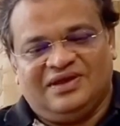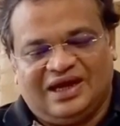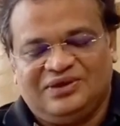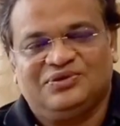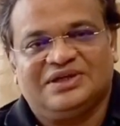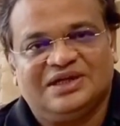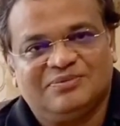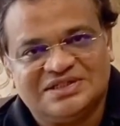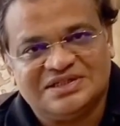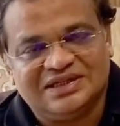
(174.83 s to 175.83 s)
and you create
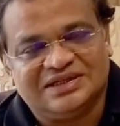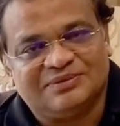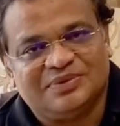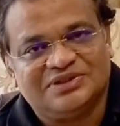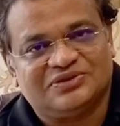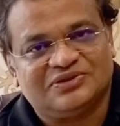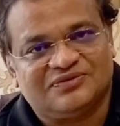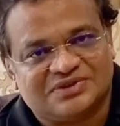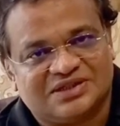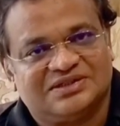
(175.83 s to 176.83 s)
basically a repository
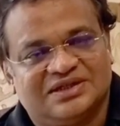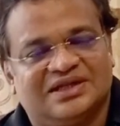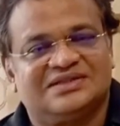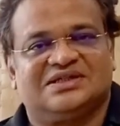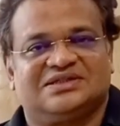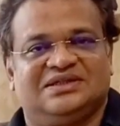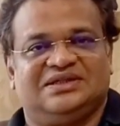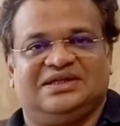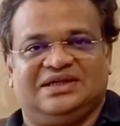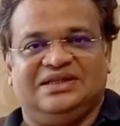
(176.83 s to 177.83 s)
of structured and unstructured
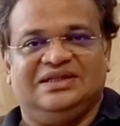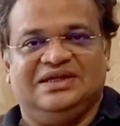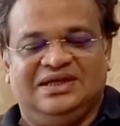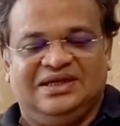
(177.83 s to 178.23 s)
data.